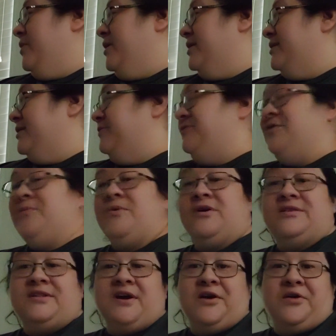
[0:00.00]
works. If it
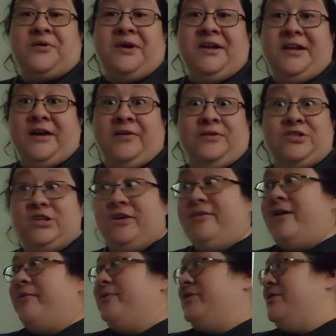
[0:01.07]
works out great, I'll share
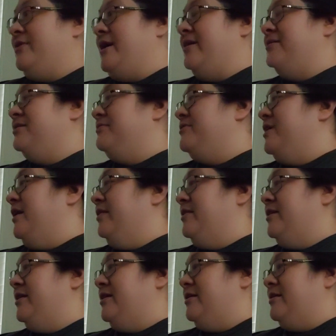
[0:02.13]
that with you guys. If not,
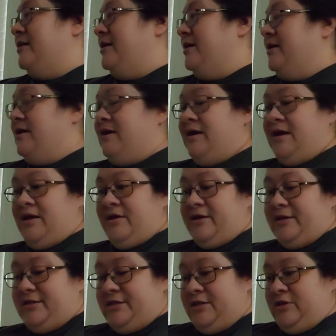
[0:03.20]
then I'll
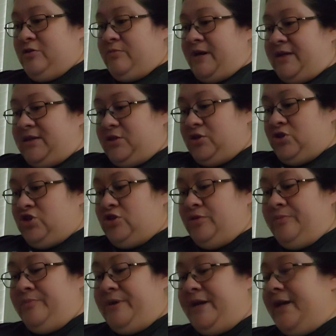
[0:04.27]
continue my search.
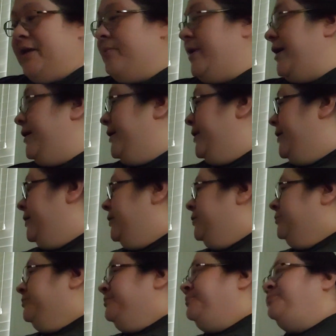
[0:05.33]
But anyway,
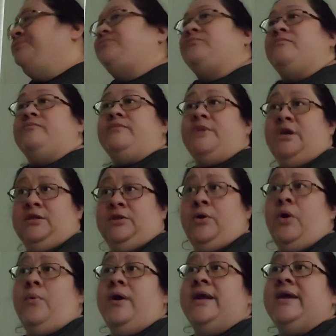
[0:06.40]
so
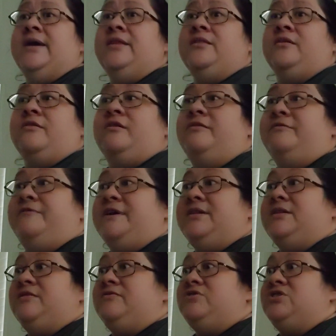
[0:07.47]
I want to get the
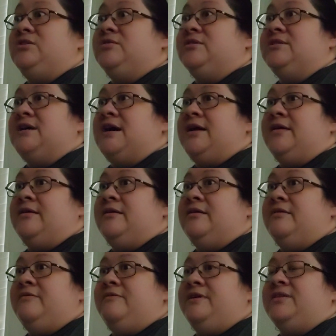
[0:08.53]
festive shield done,
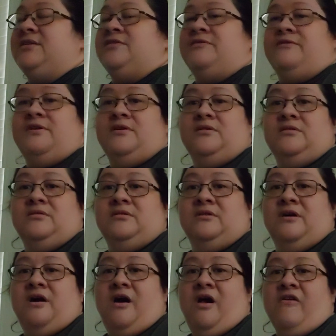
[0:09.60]
festive
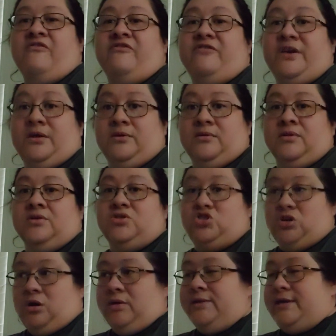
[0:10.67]
feels
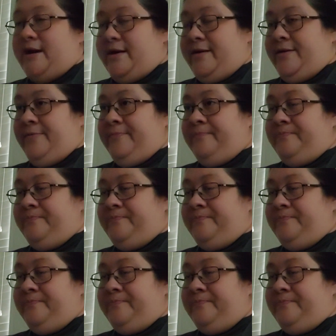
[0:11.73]
shawl done,